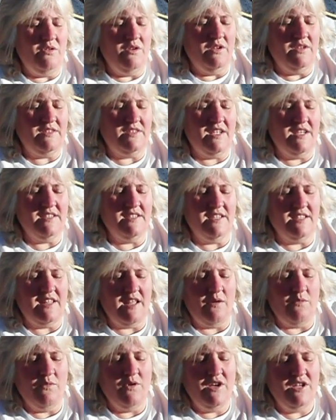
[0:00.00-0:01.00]
It says that
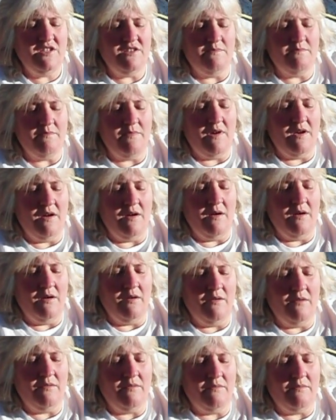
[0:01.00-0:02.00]
they
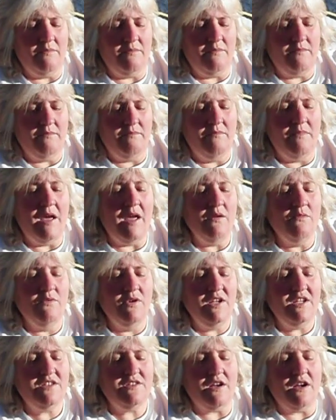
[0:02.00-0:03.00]
may
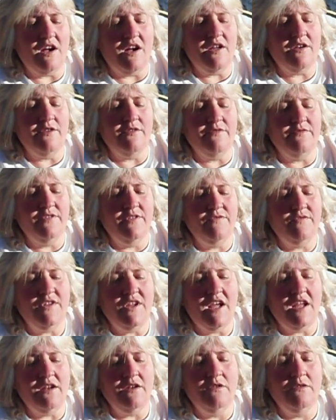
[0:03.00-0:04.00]
reach
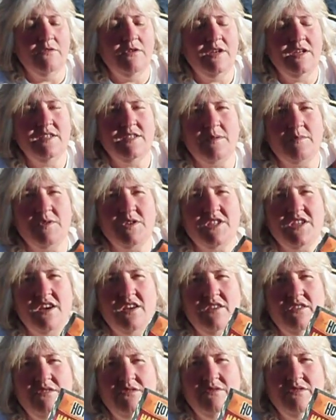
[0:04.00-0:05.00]
158 degrees. I'm going to tell
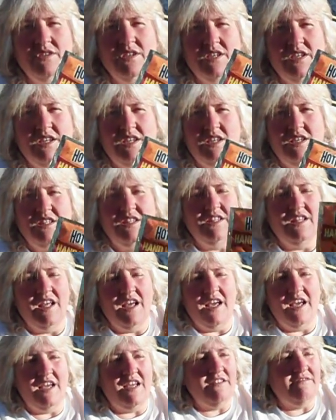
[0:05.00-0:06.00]
you
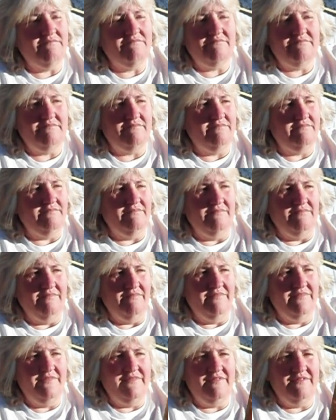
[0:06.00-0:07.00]
that
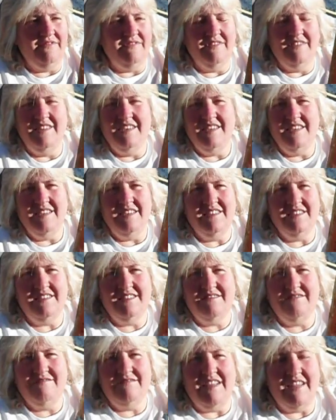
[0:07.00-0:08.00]
these,
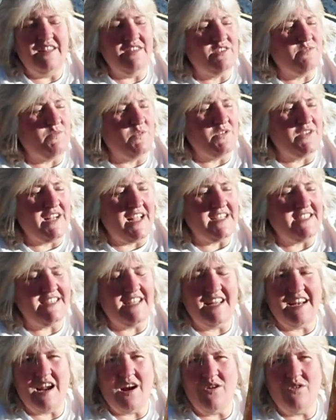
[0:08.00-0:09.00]
and they're supposed to last
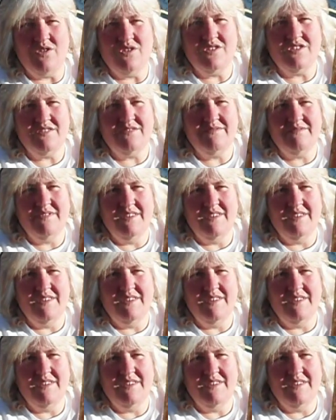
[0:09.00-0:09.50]
10 hours.